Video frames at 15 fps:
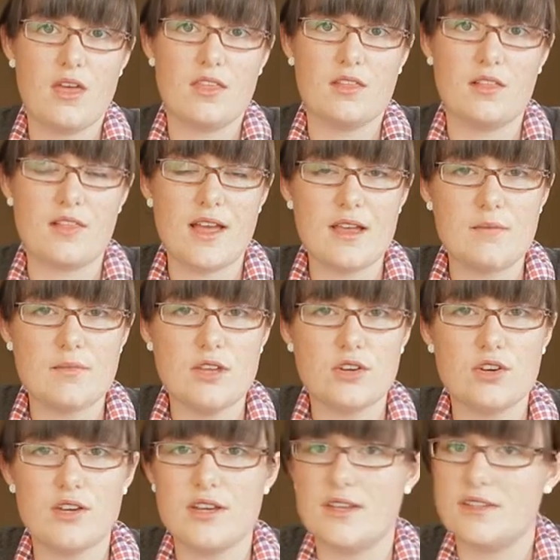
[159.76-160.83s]
The light
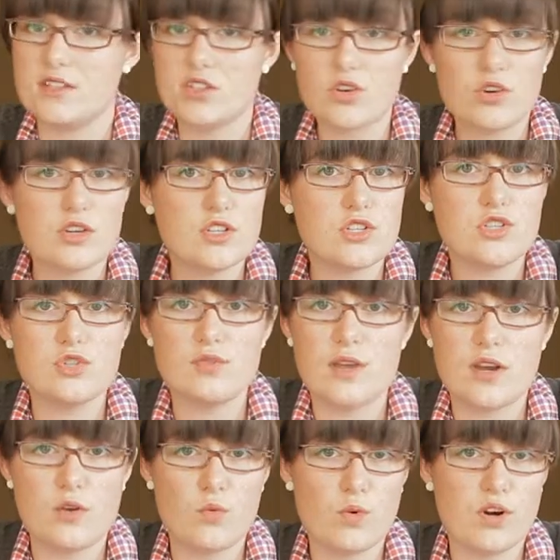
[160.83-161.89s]
meter isn't going to do
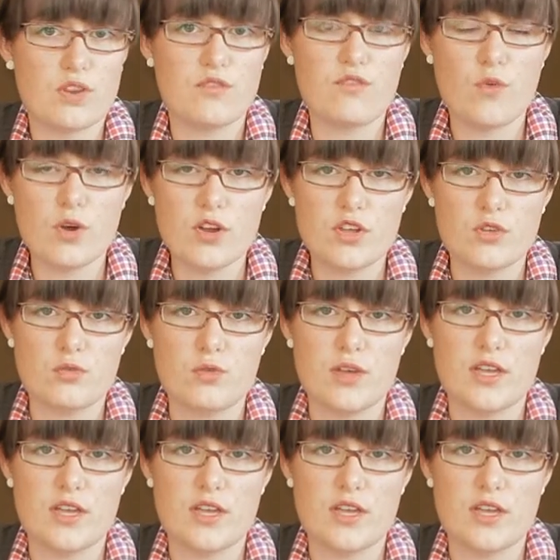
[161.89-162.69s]
any work for you.